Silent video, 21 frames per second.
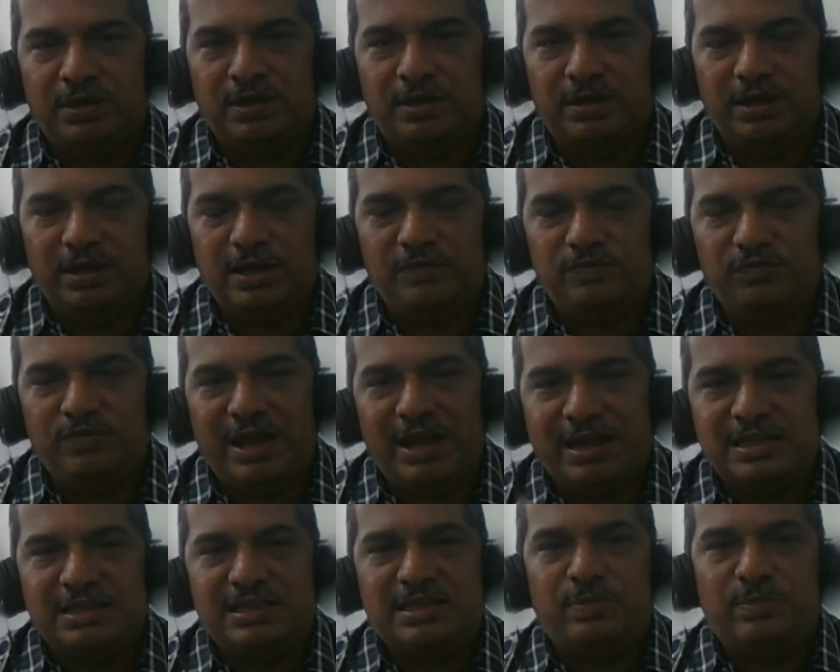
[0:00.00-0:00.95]
If
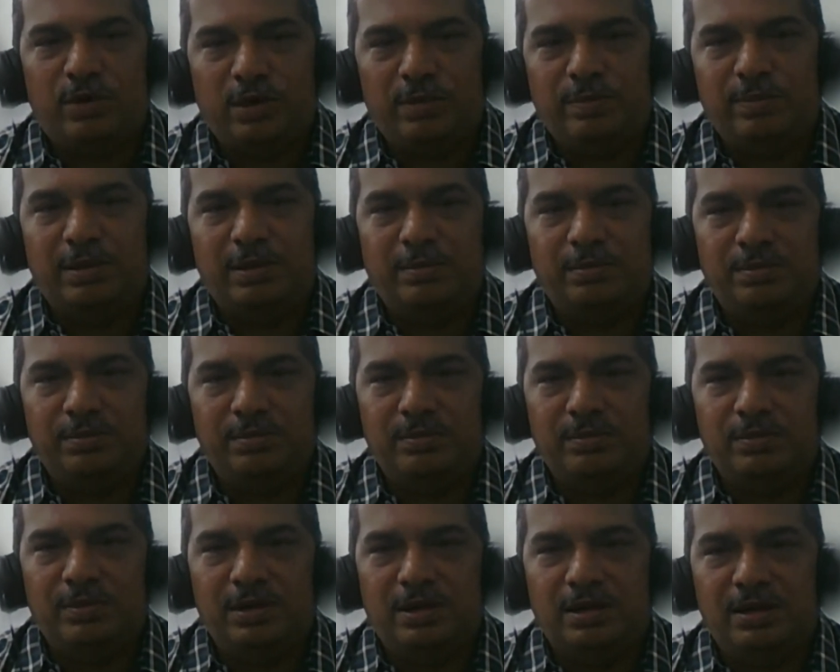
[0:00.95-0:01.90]
that is a problem,
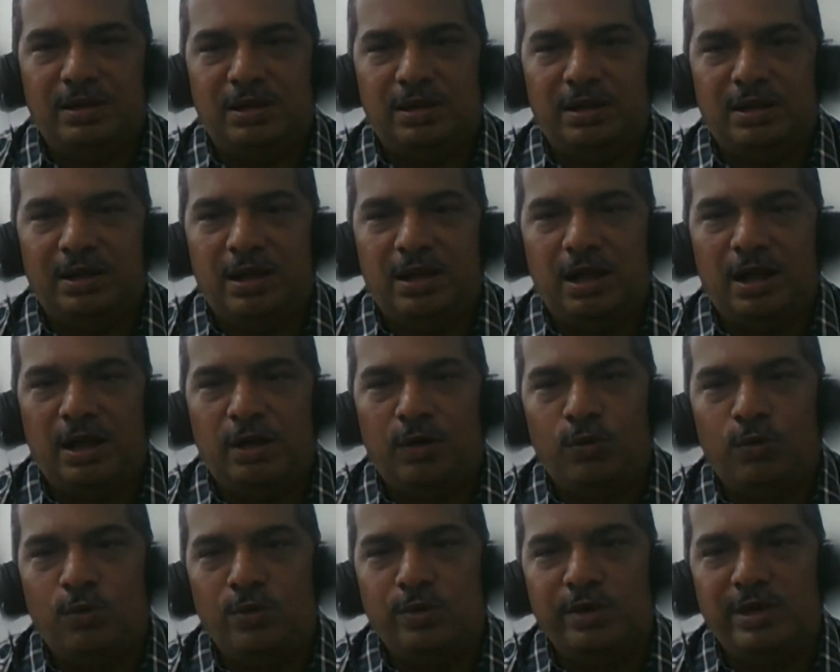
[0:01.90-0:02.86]

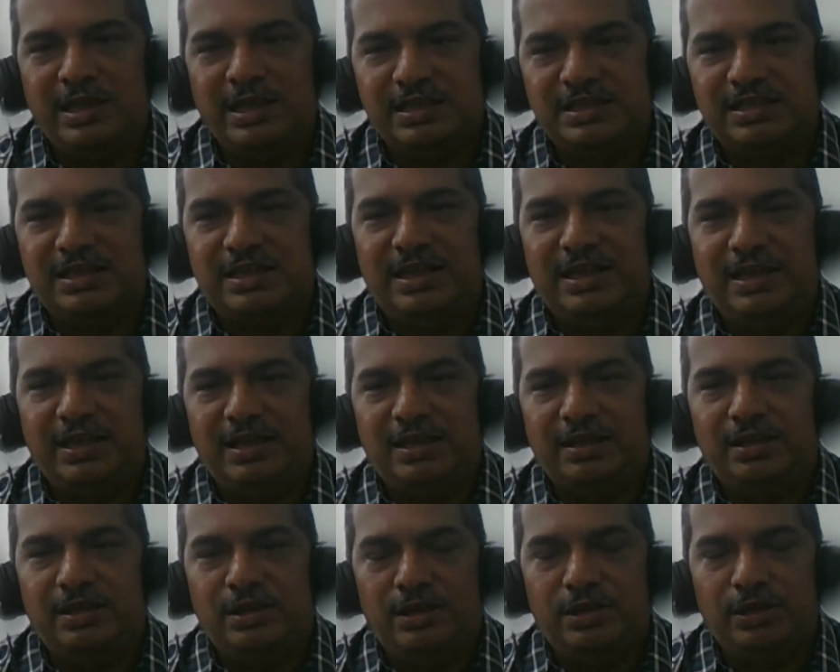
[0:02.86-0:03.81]
how
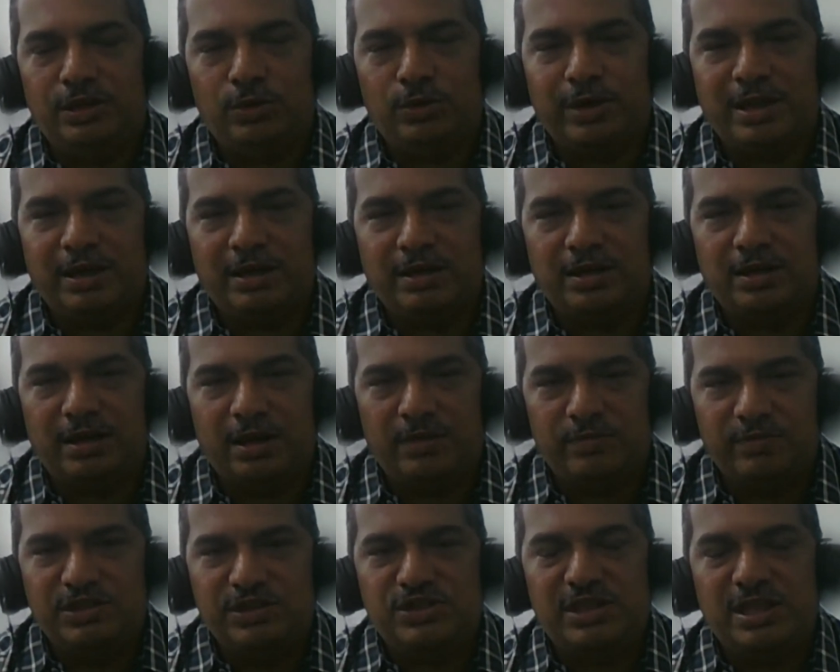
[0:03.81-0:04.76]
easily you can
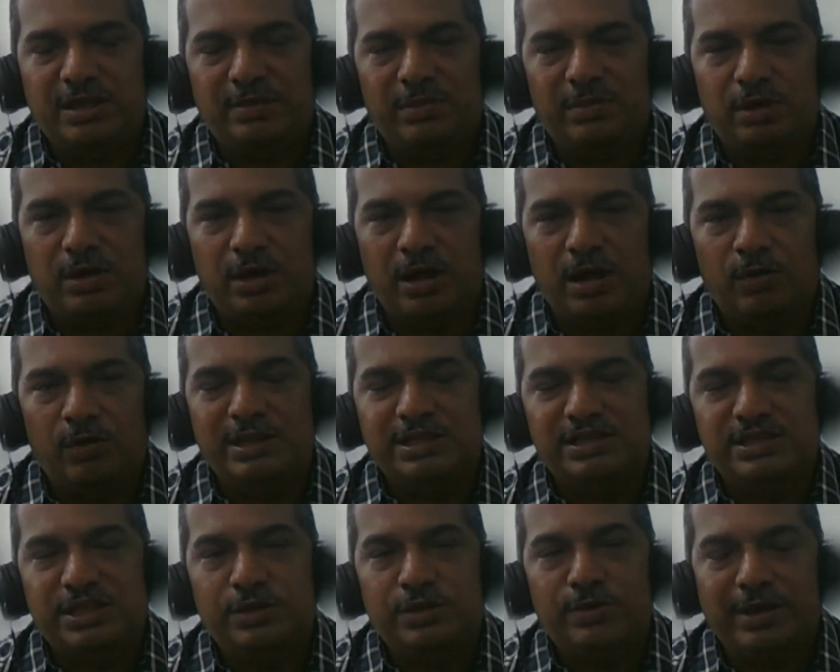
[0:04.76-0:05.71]
convince them, or how
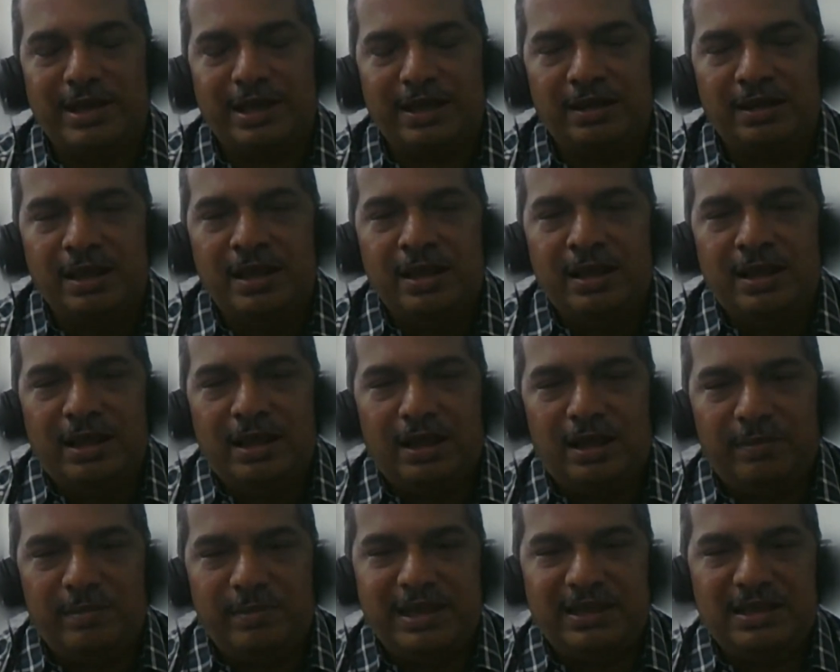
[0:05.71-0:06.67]
easily you can
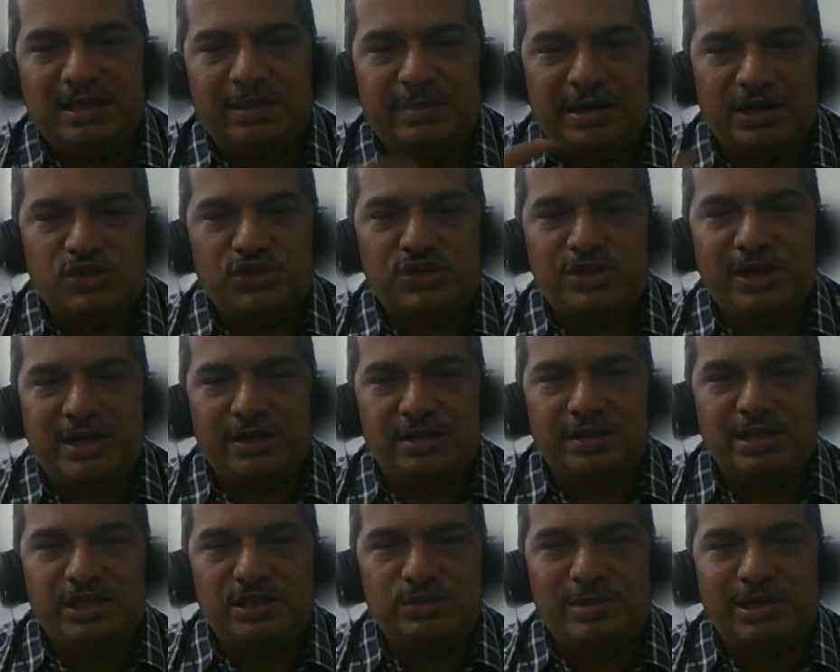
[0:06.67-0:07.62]
make them
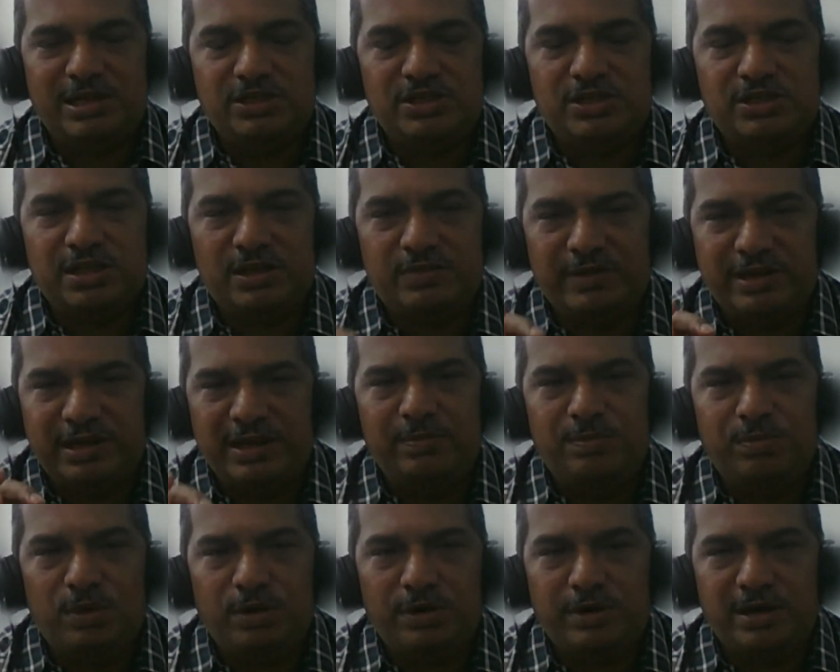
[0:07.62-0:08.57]
understand these medicines are very
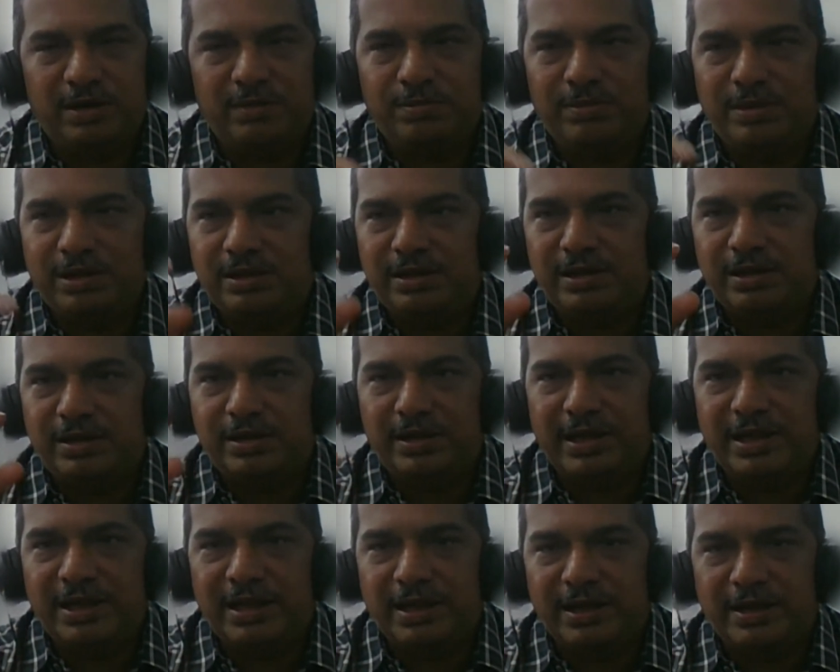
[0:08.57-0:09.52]
important, but
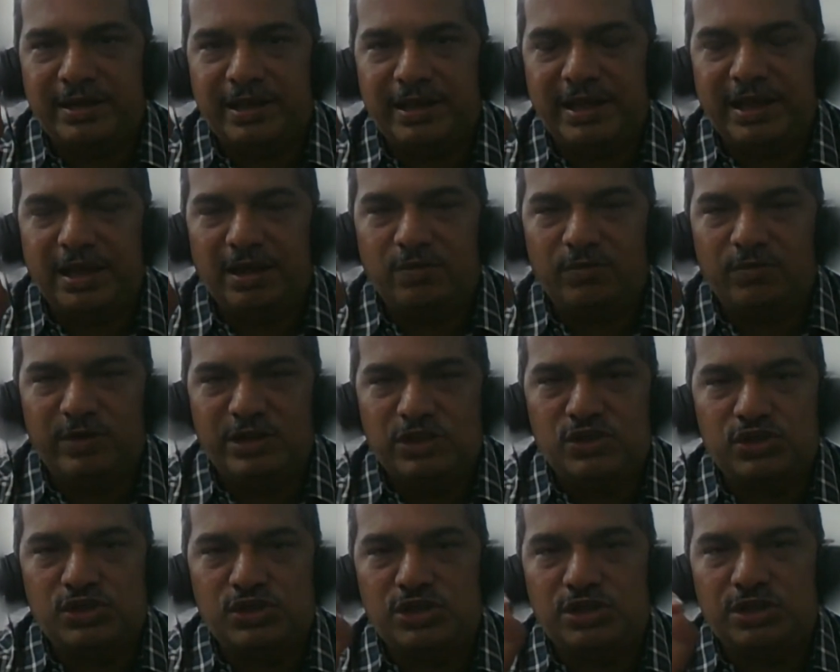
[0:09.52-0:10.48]
taking
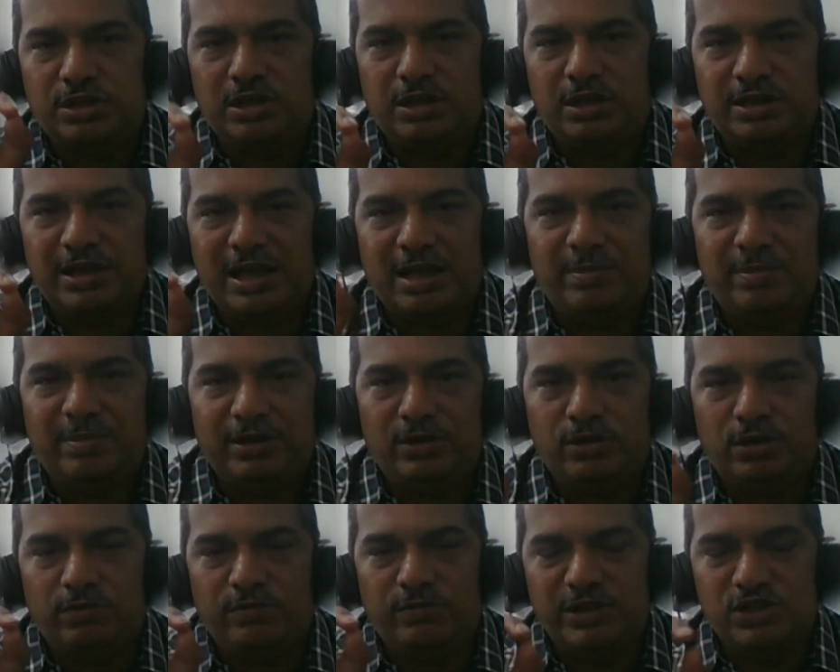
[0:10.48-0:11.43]
which tablet
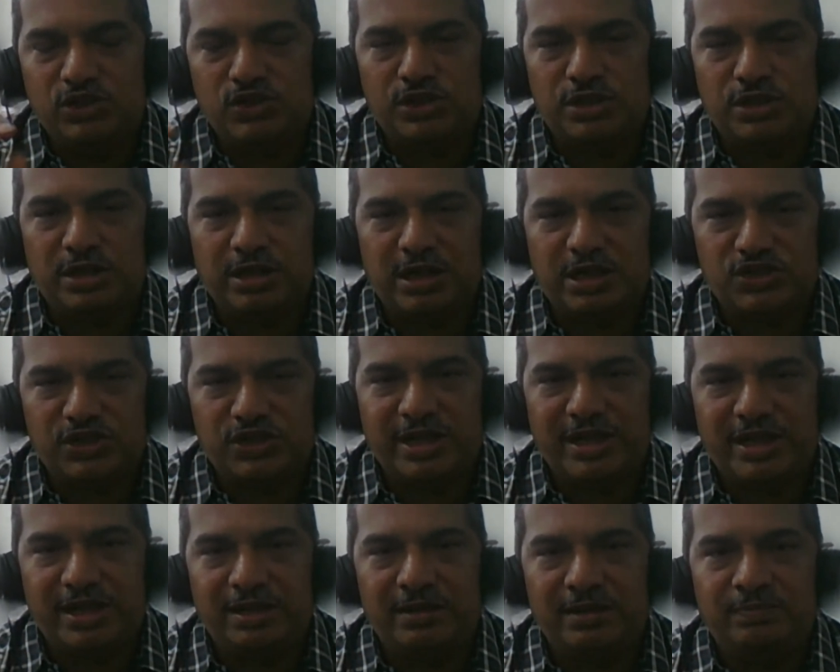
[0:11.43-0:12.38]
or which
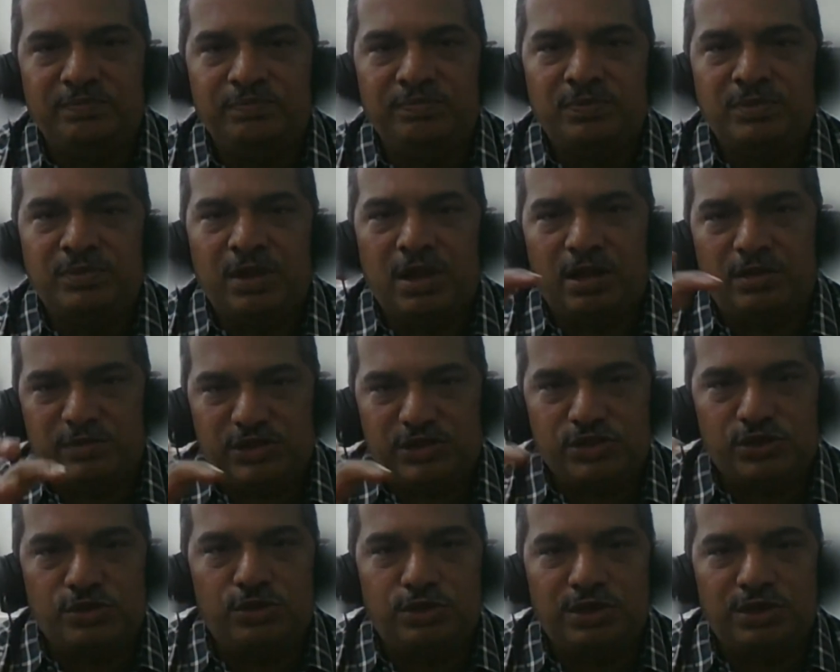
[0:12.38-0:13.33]
kashaya or
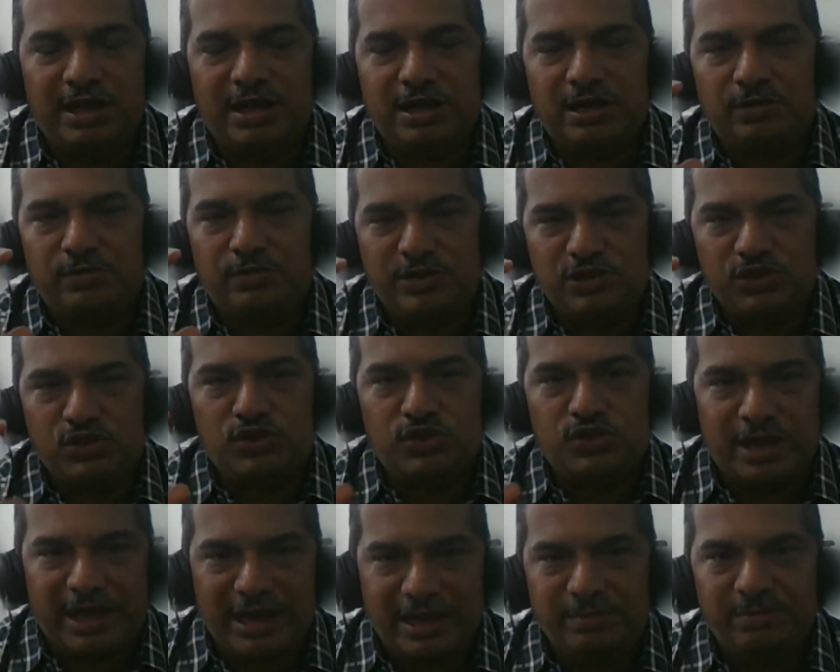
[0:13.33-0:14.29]
which grutat, which
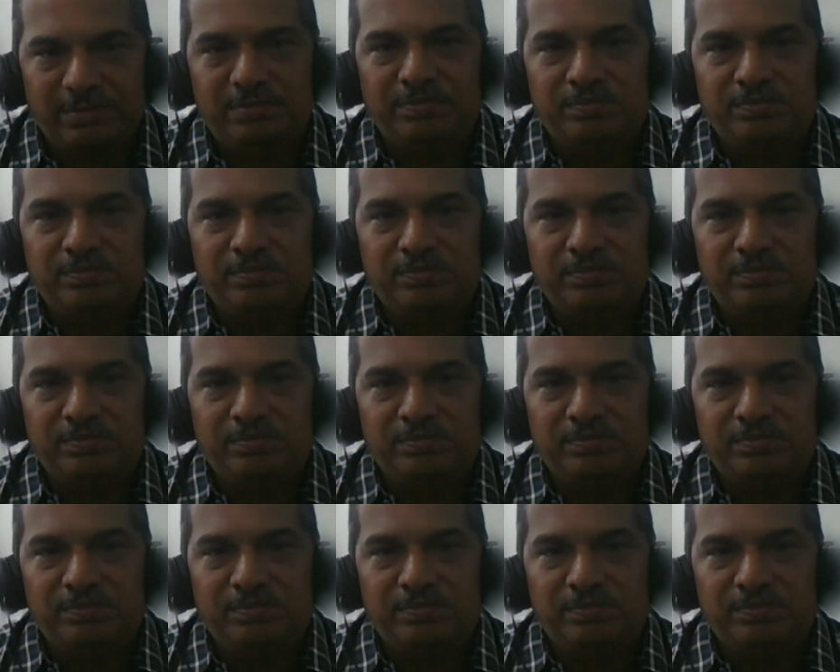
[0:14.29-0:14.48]
time.